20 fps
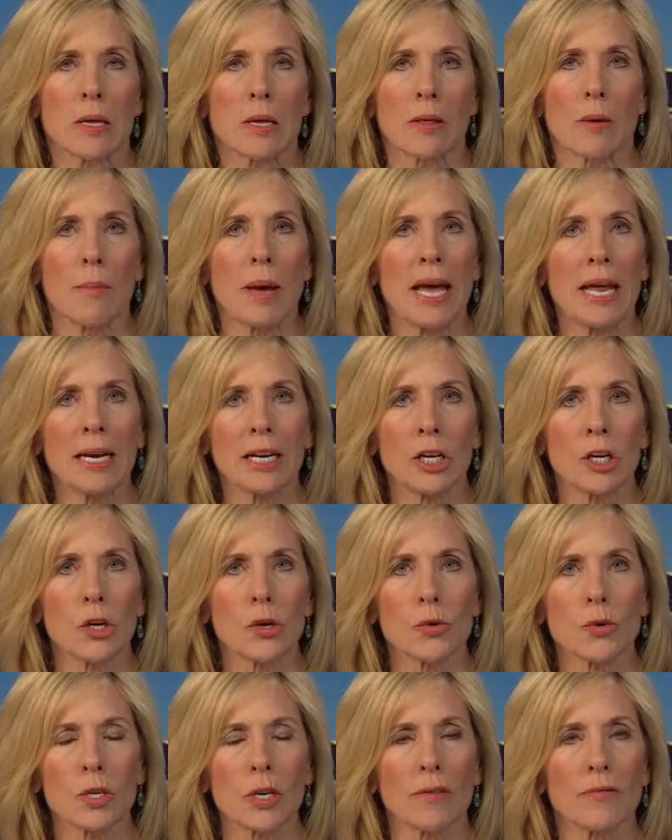The man
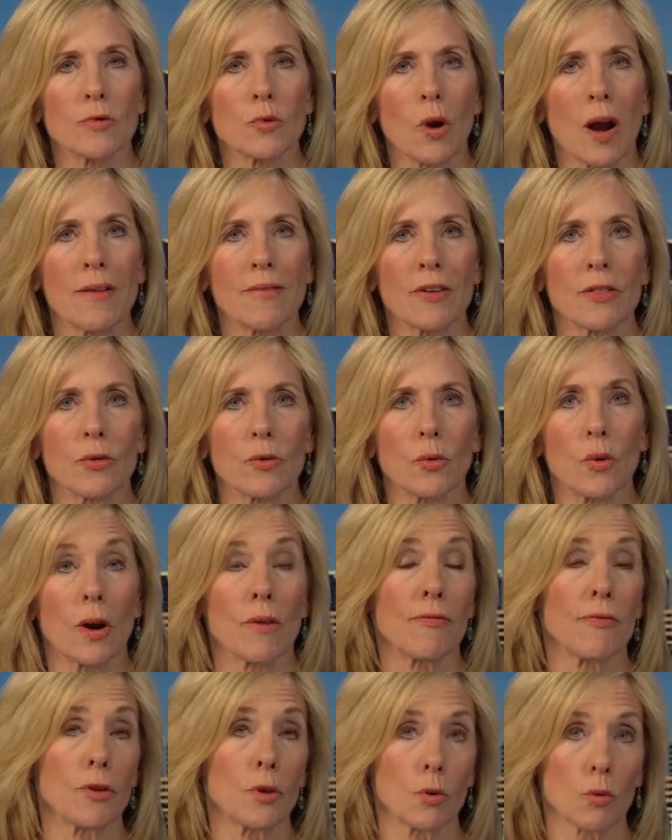accused of driving through
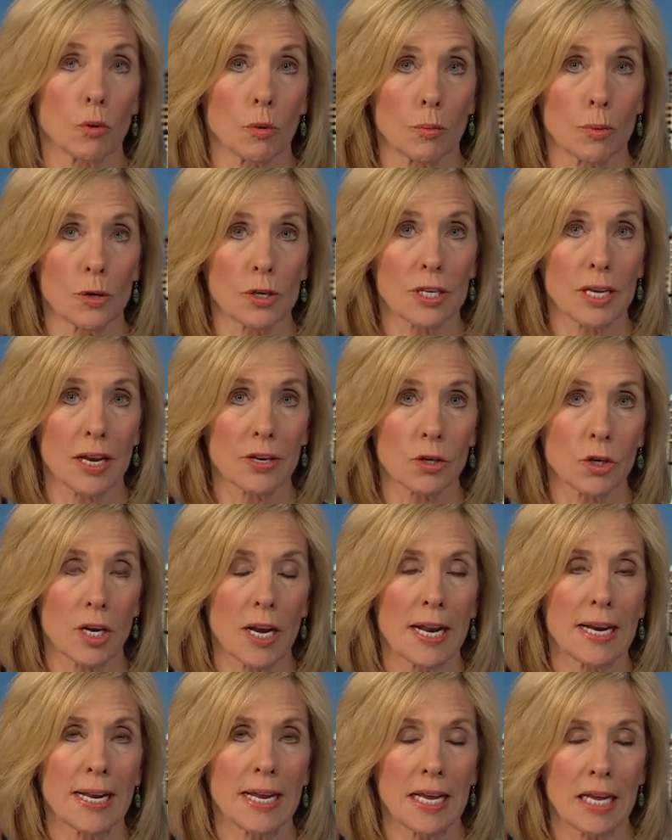a funeral
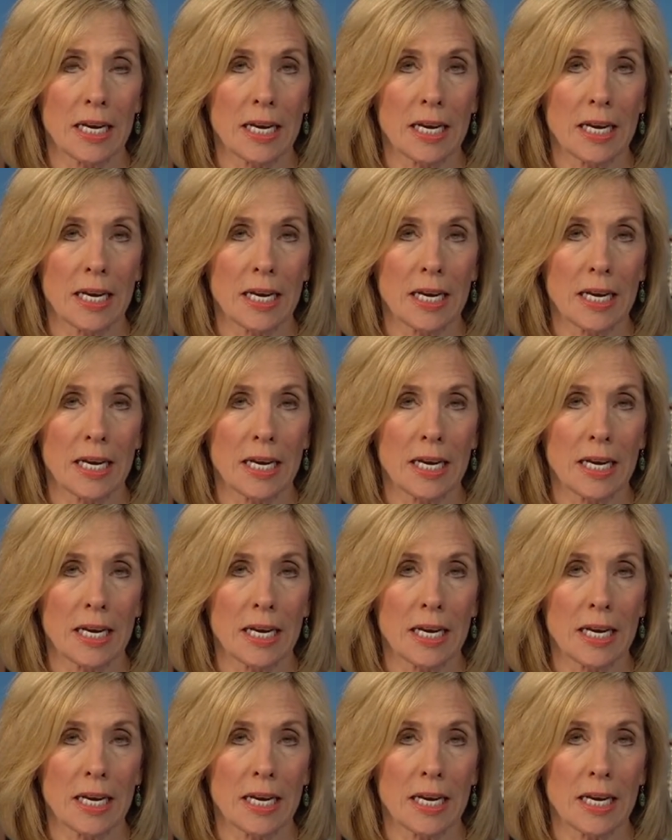procession and